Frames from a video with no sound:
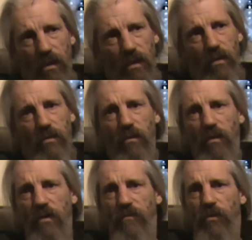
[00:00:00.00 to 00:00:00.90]
And so
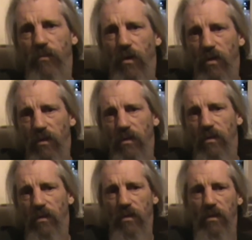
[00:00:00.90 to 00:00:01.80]
therefore you might,
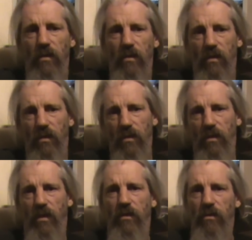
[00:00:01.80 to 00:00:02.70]

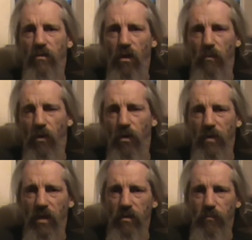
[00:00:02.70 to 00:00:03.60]
yes, your time might be,
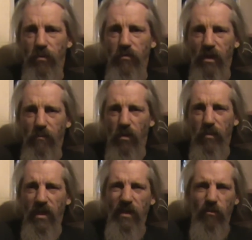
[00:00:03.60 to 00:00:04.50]
your brew day might be
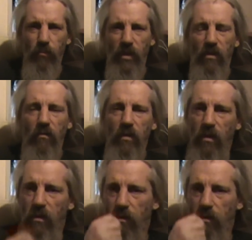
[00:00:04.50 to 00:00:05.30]
a little bit longer,